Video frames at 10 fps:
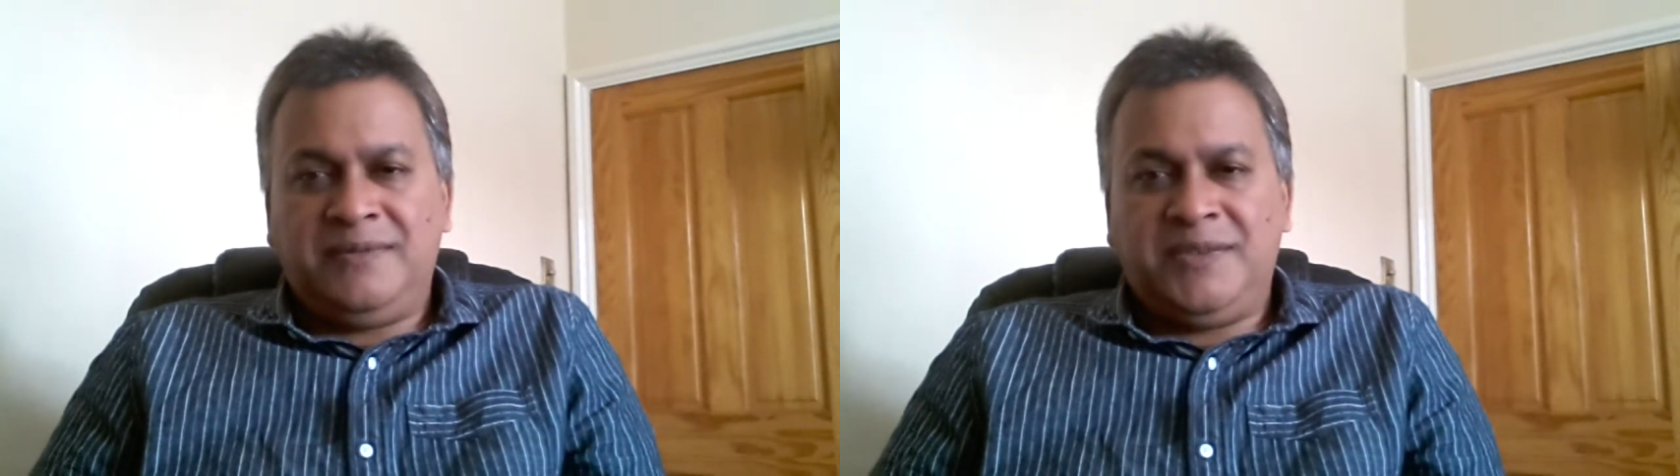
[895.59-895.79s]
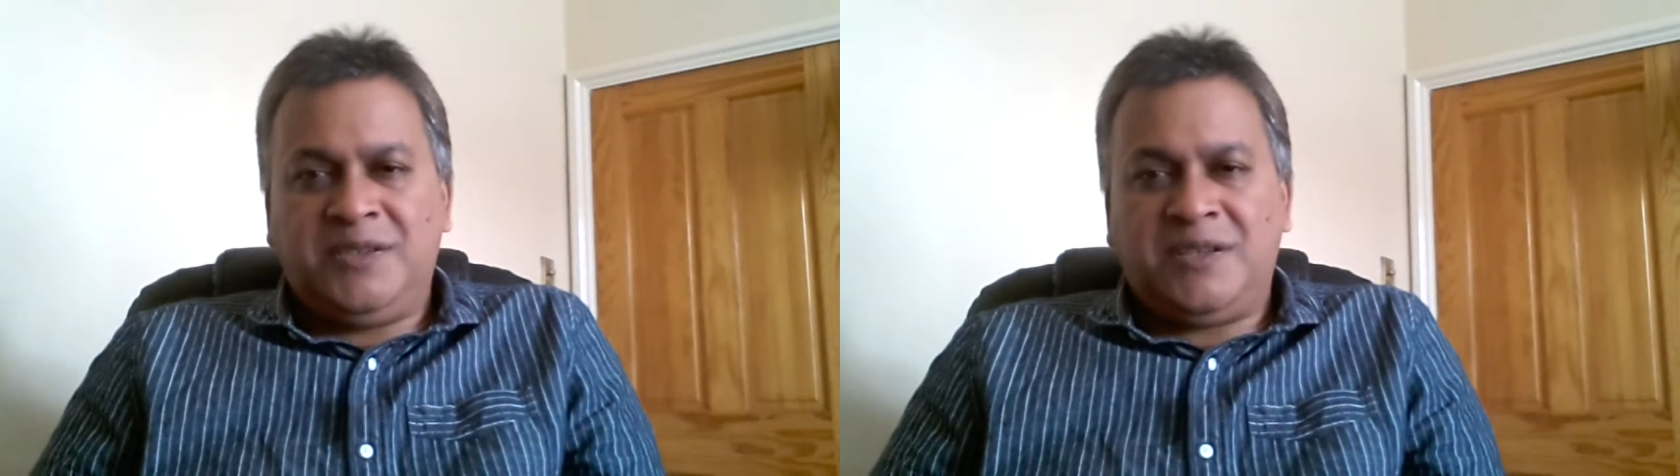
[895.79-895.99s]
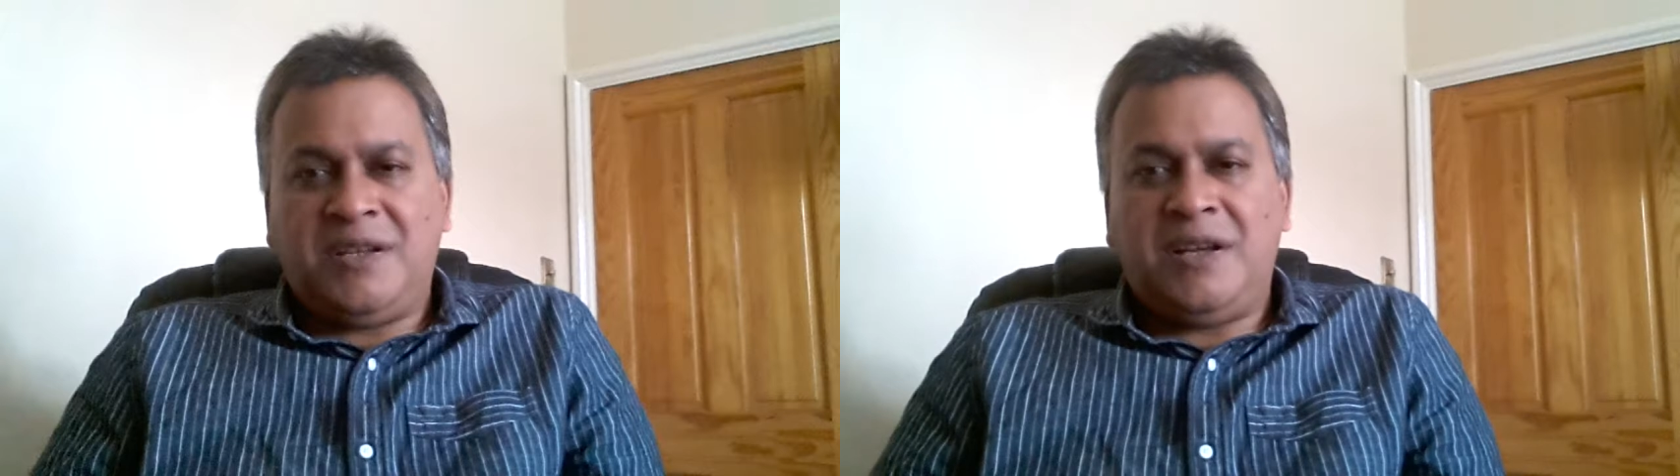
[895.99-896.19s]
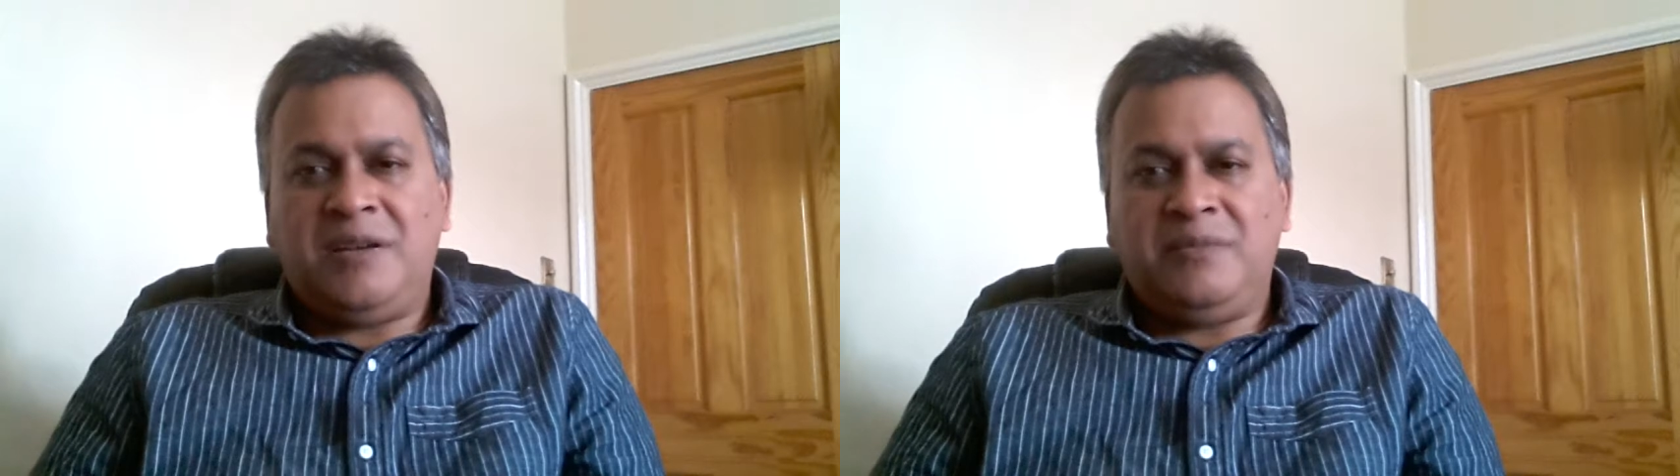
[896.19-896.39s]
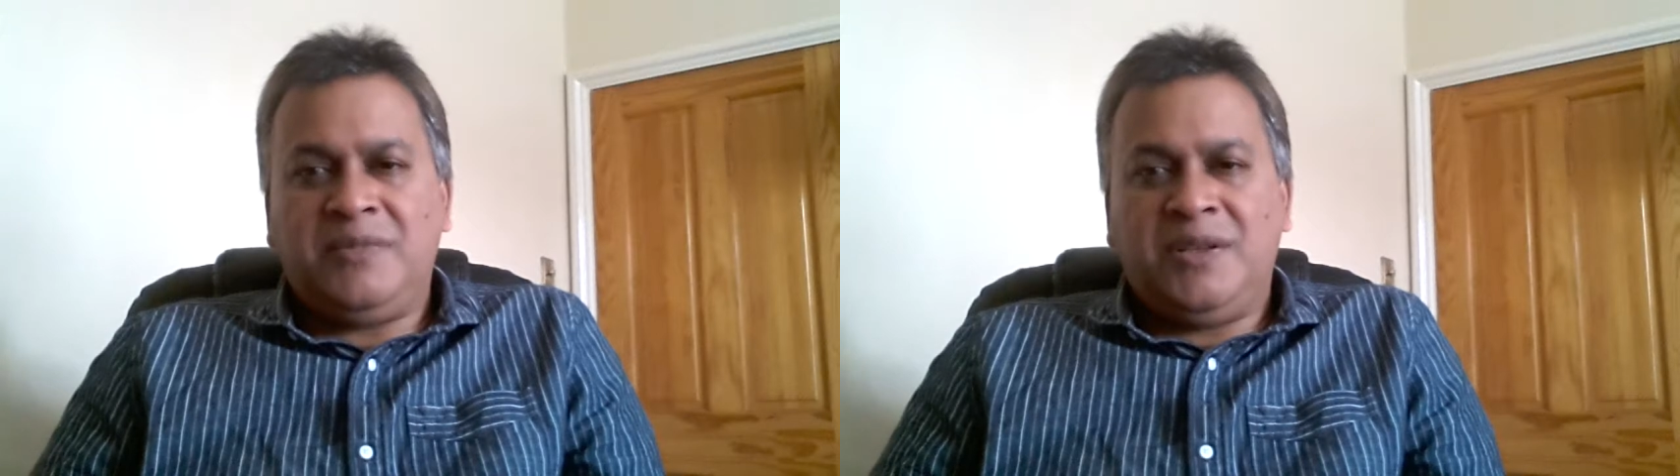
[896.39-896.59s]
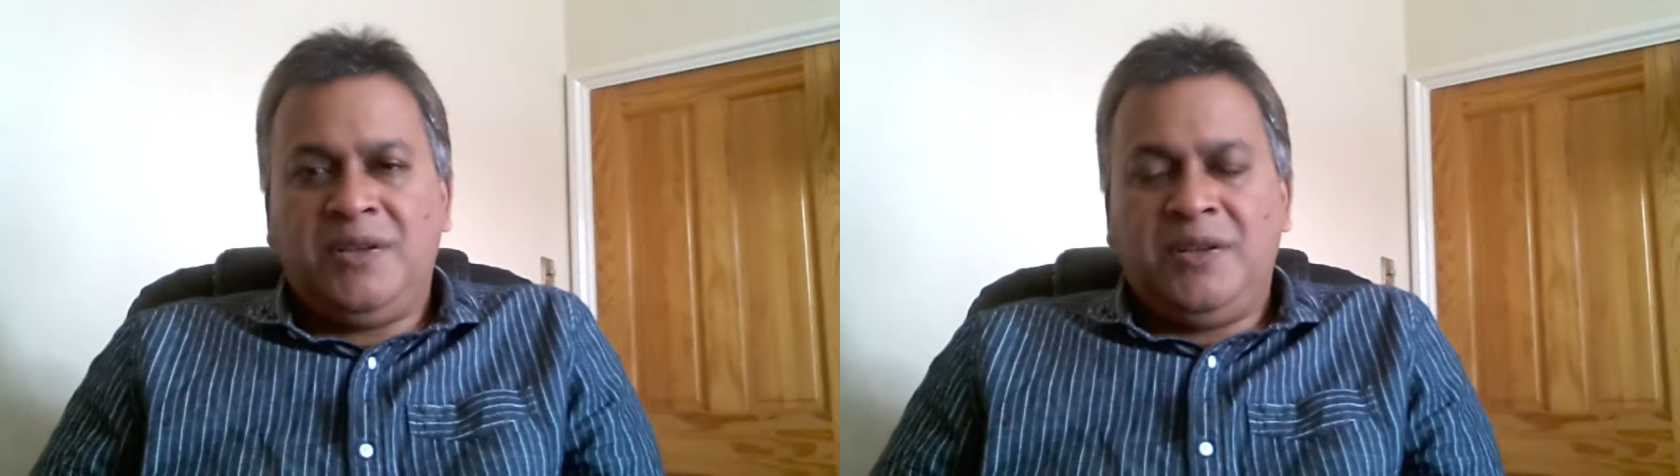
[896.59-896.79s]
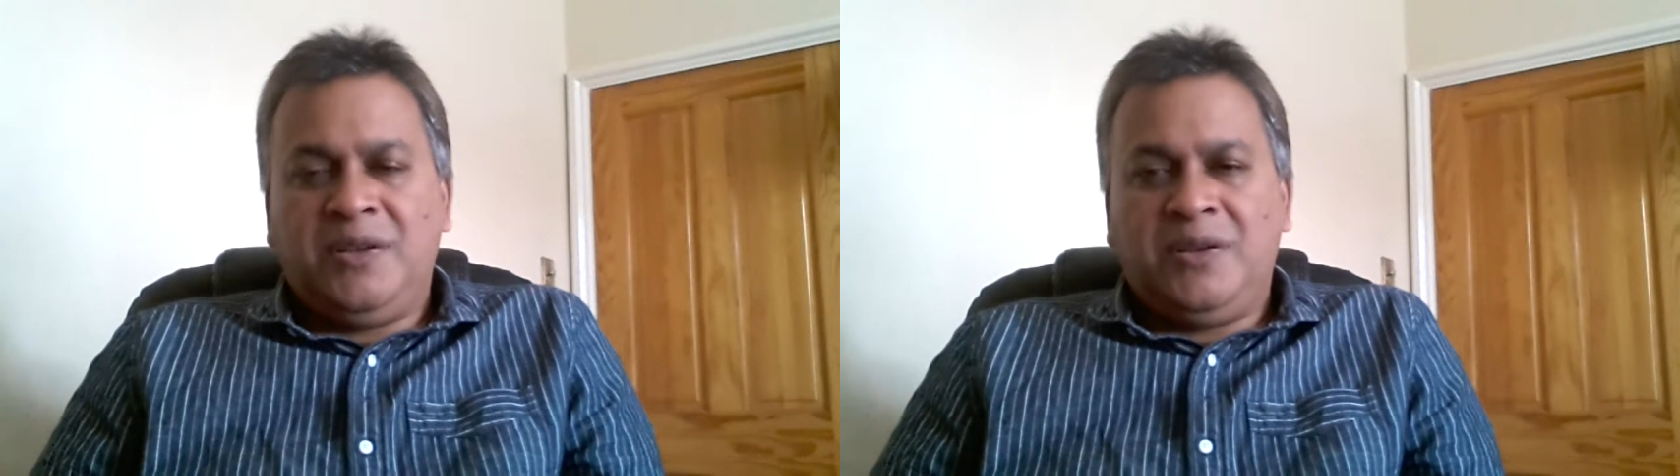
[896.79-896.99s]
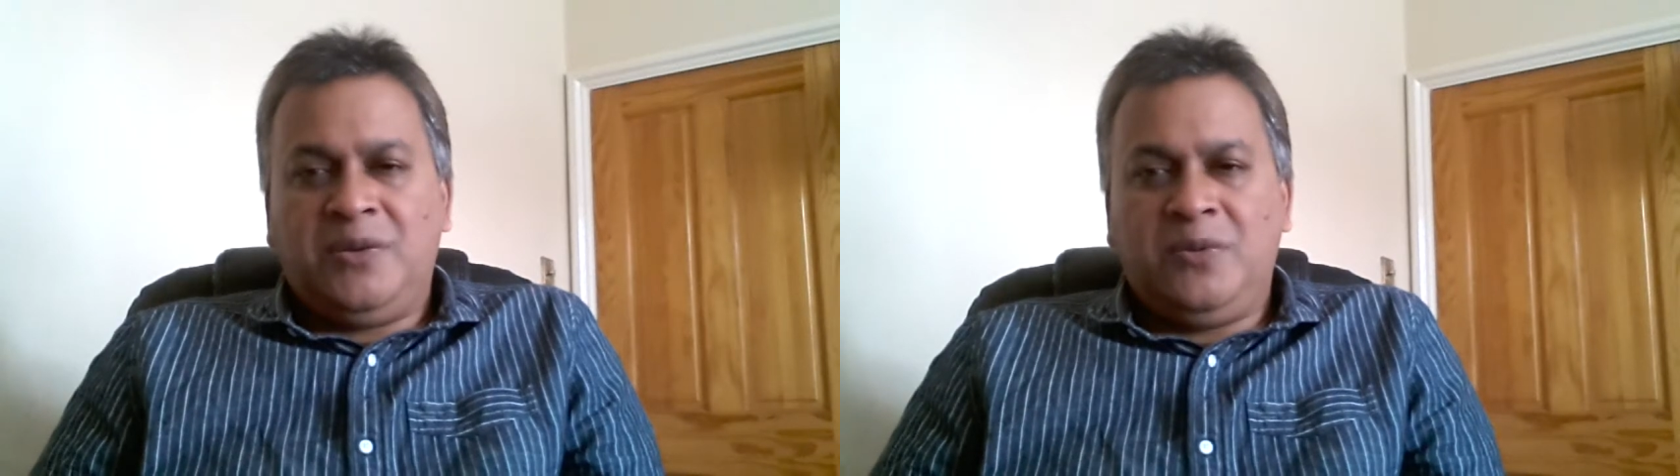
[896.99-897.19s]
Just calm,
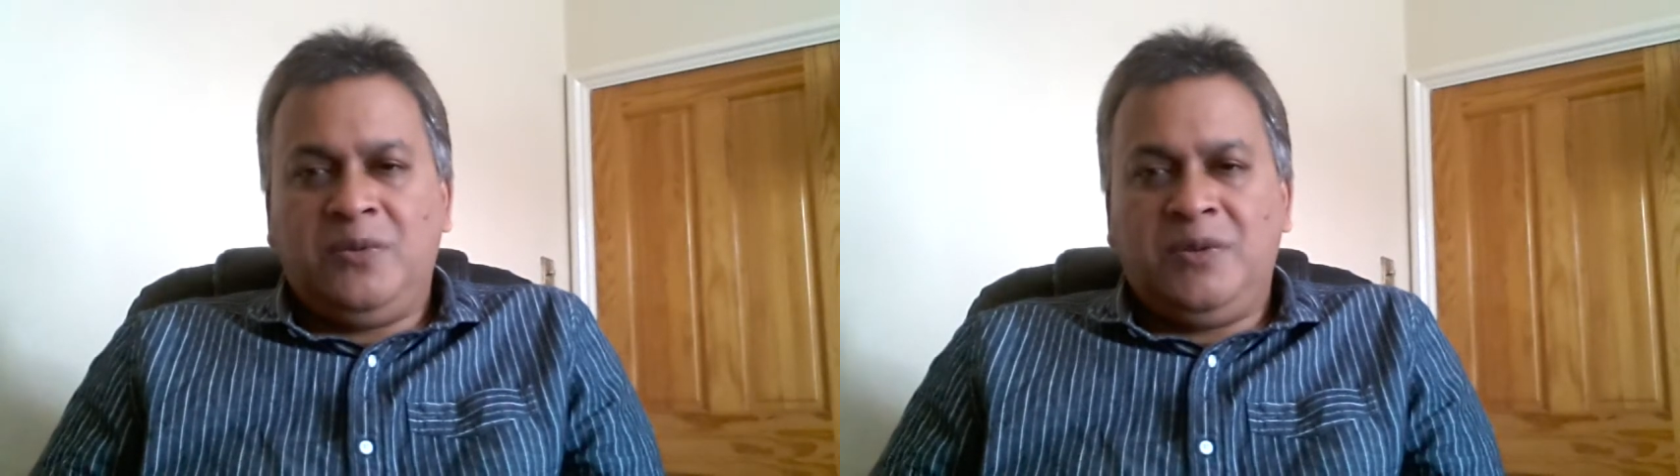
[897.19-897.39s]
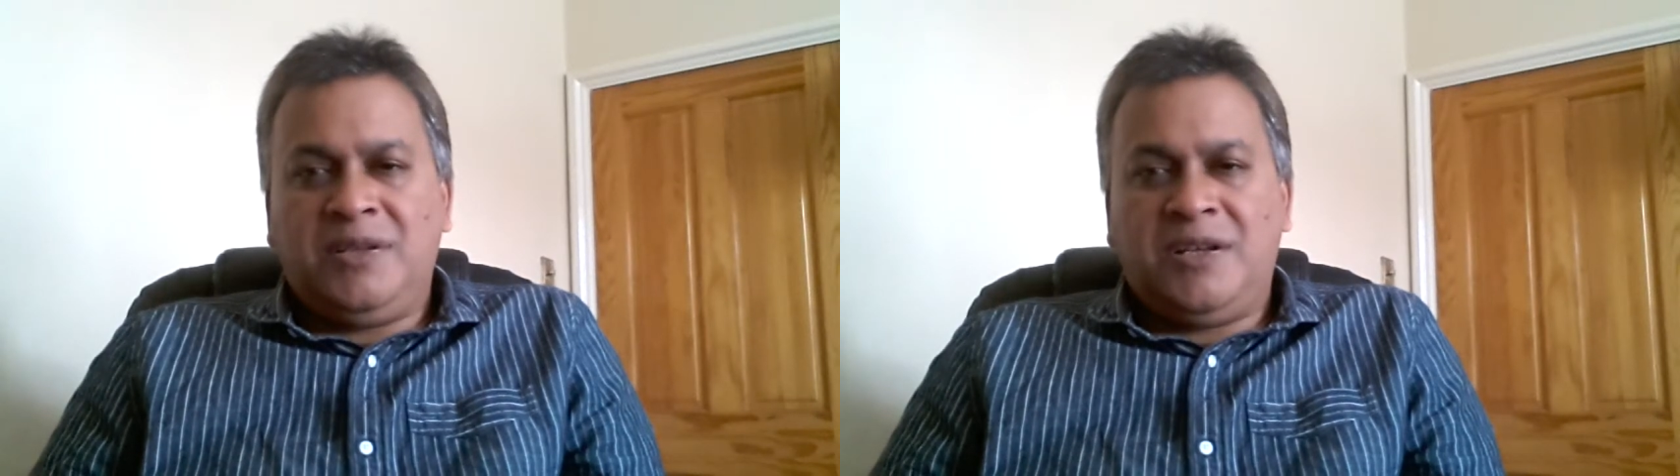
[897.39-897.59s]
cool,